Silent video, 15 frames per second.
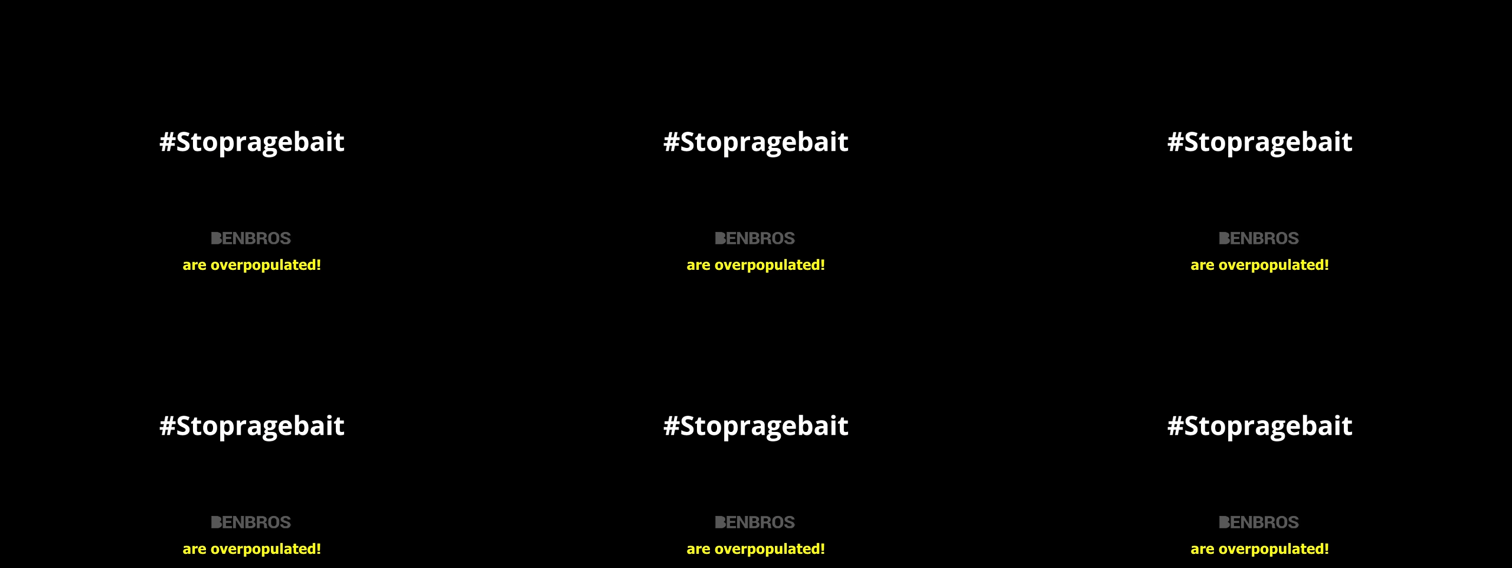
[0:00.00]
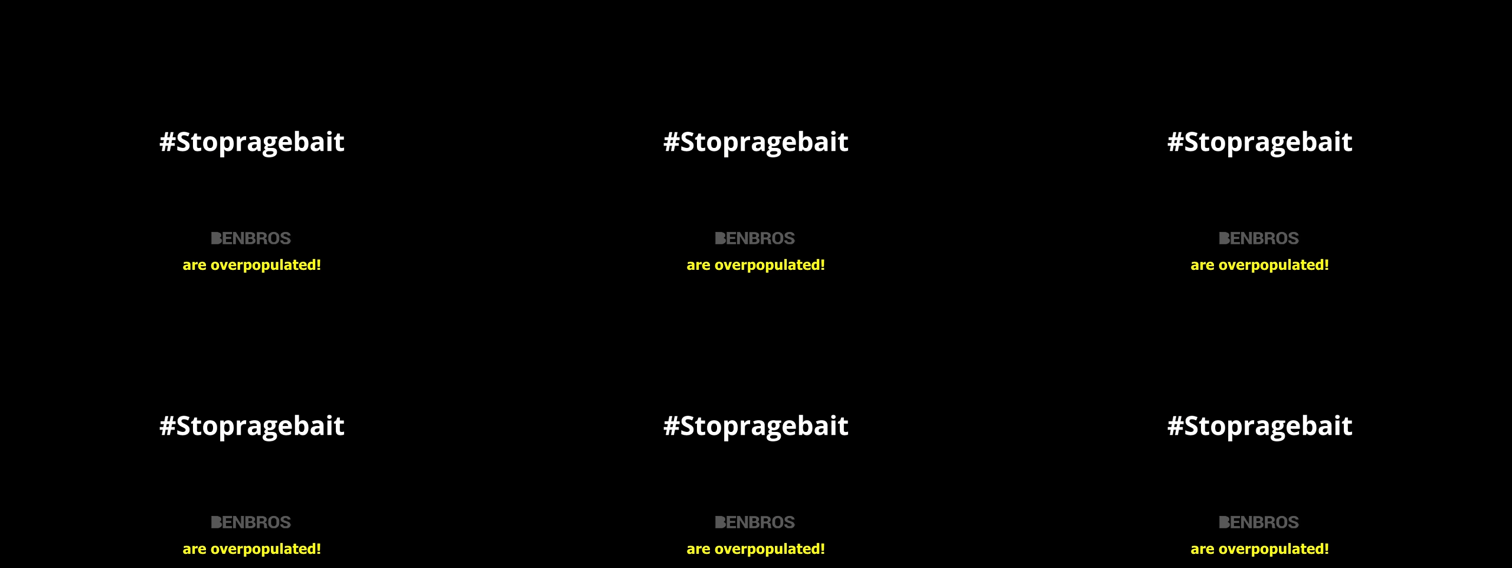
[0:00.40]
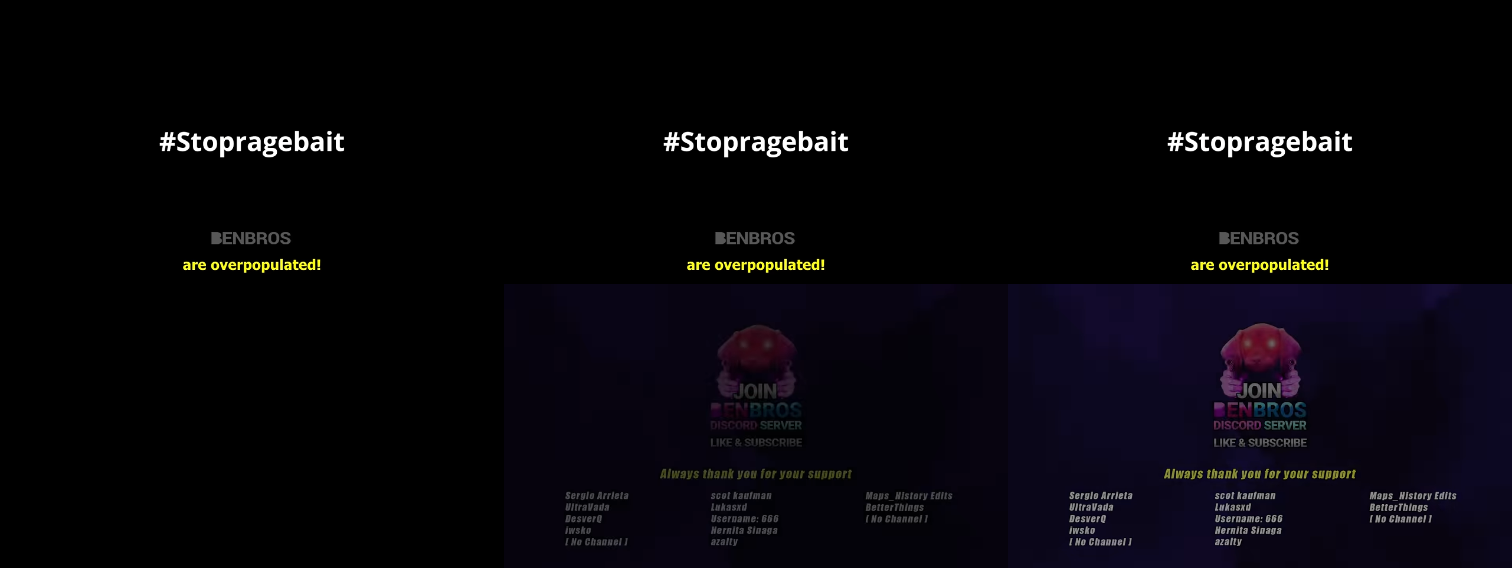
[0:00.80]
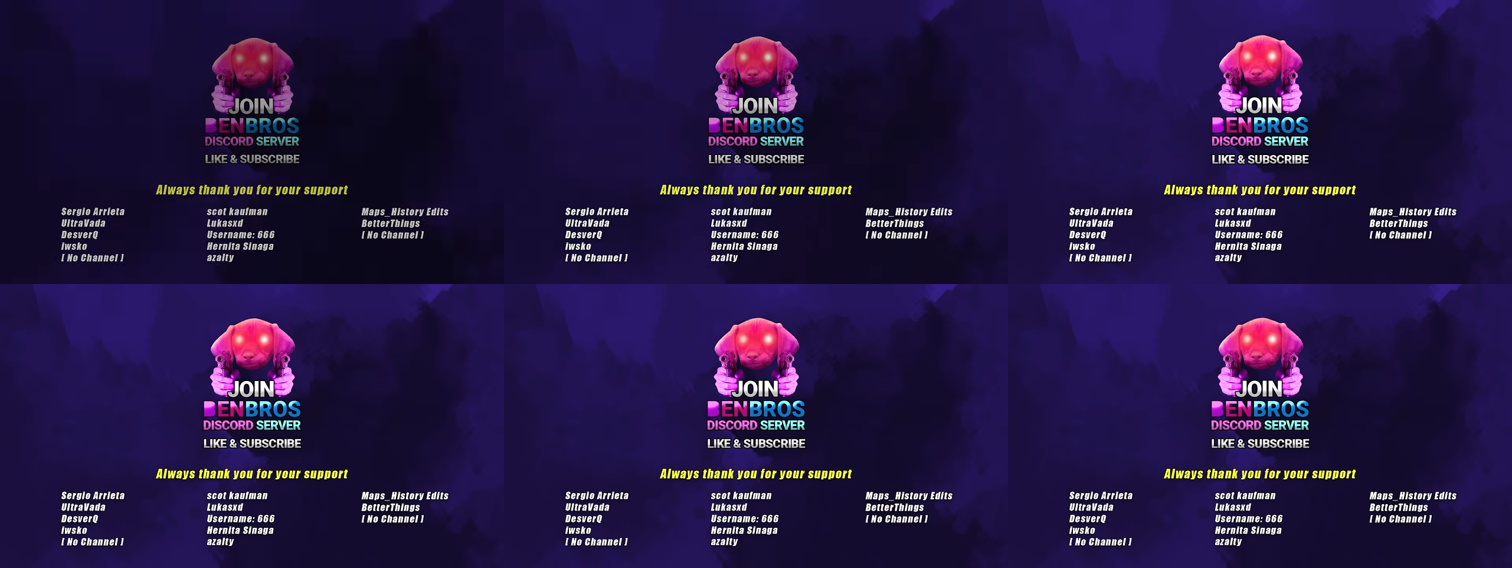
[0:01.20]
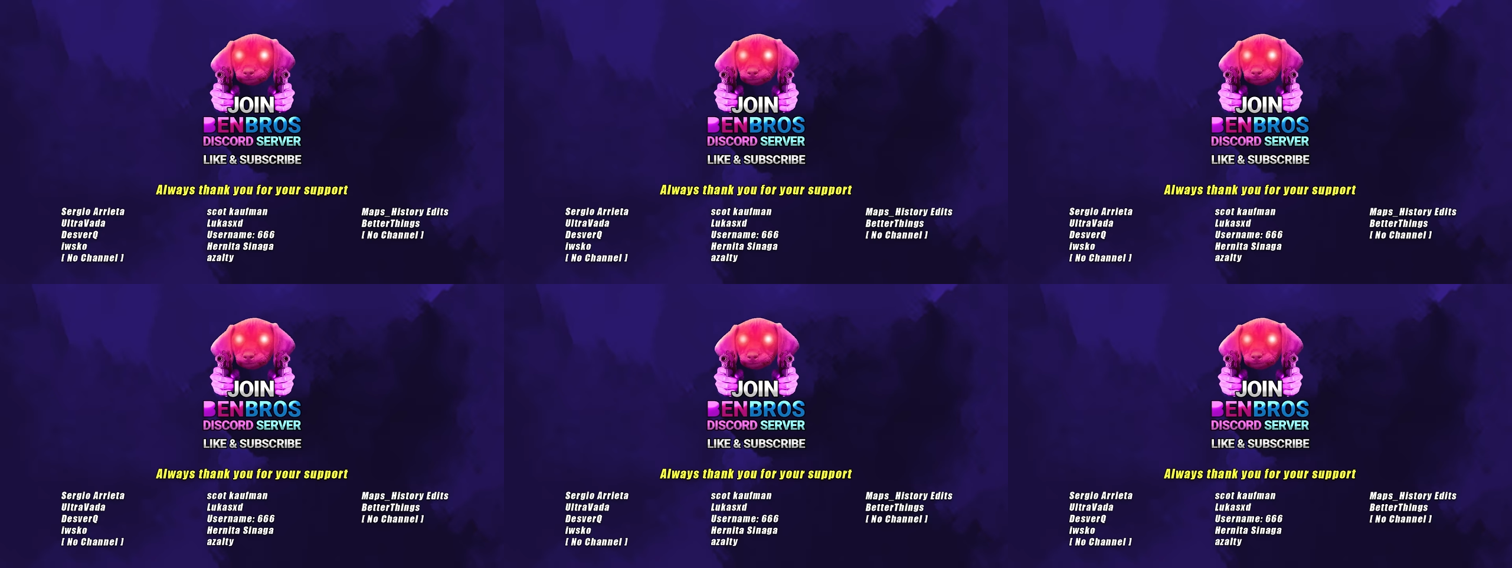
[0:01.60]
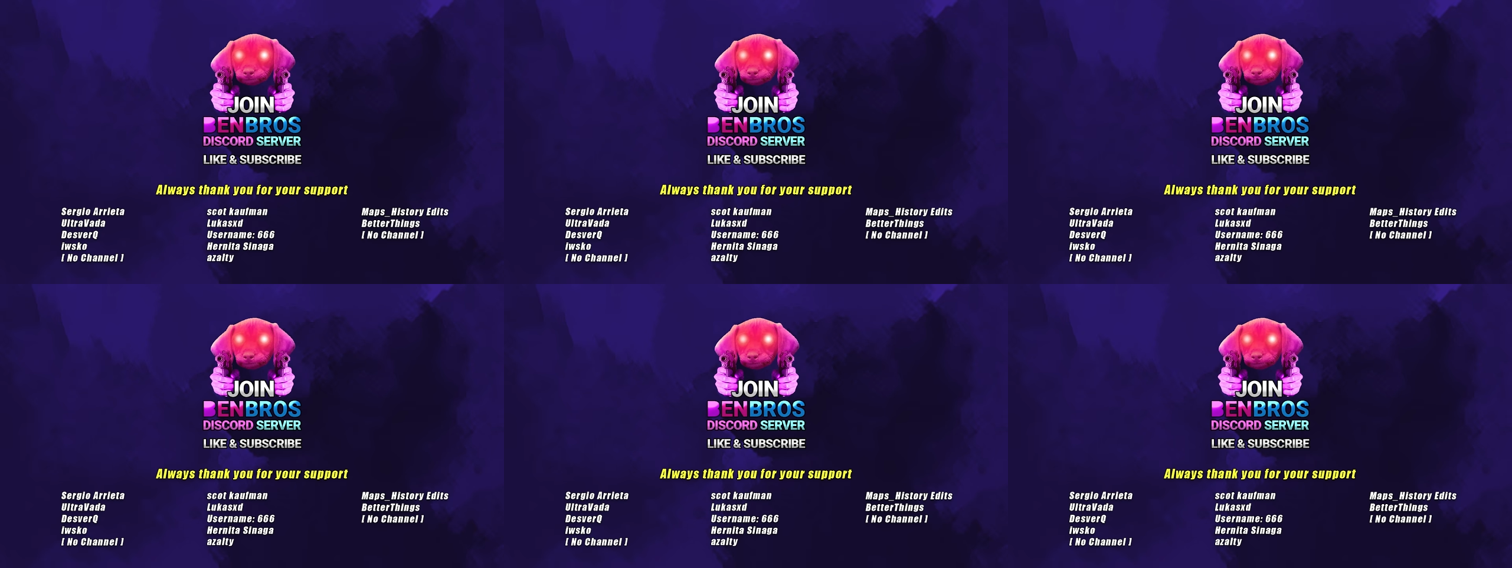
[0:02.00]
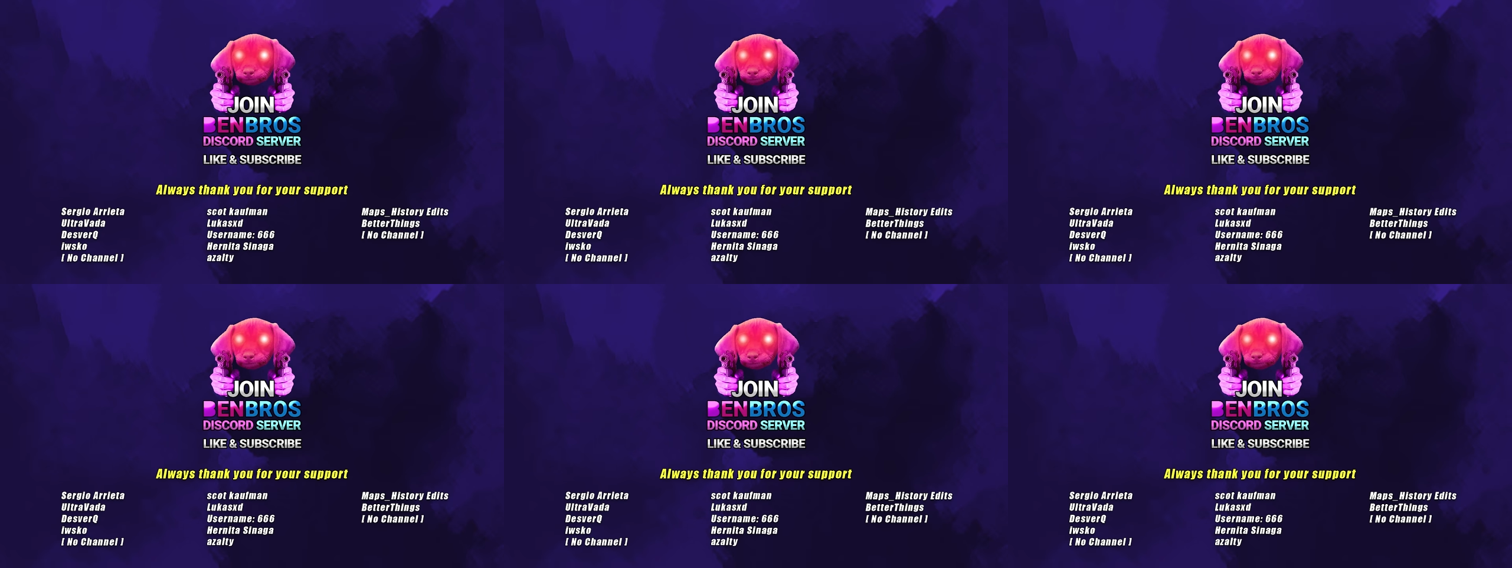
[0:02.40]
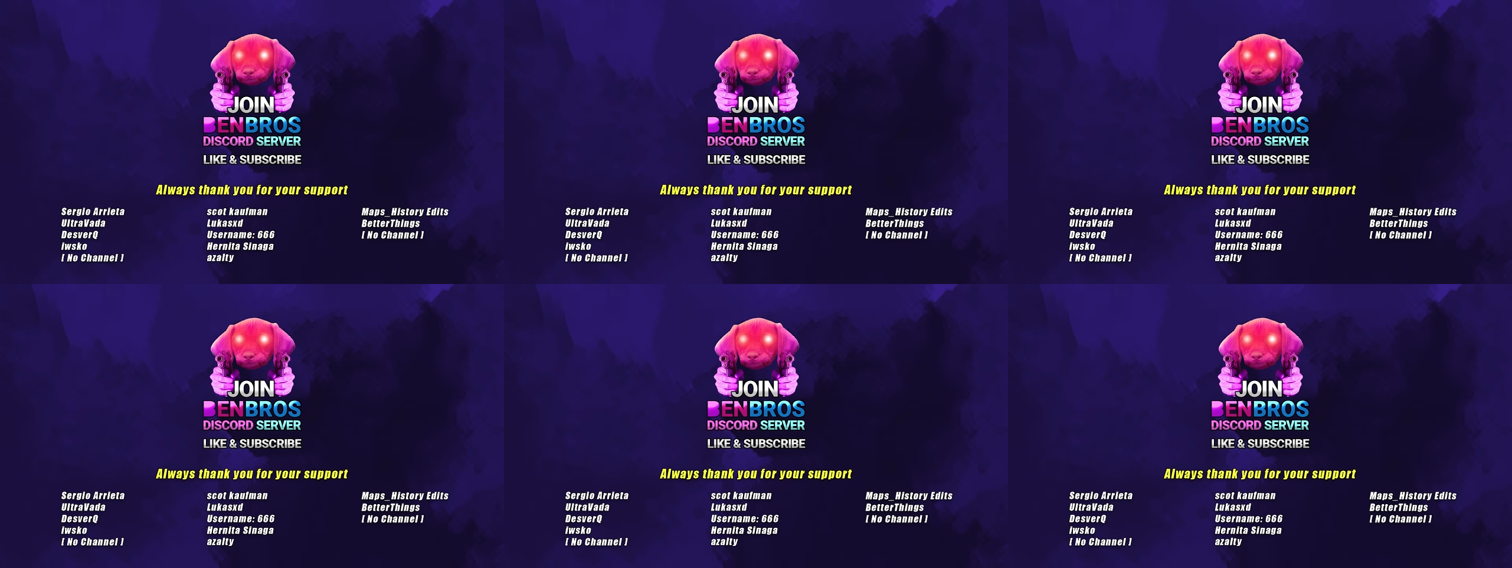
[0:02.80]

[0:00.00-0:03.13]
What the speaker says: No face is visible, so there are no lips to read.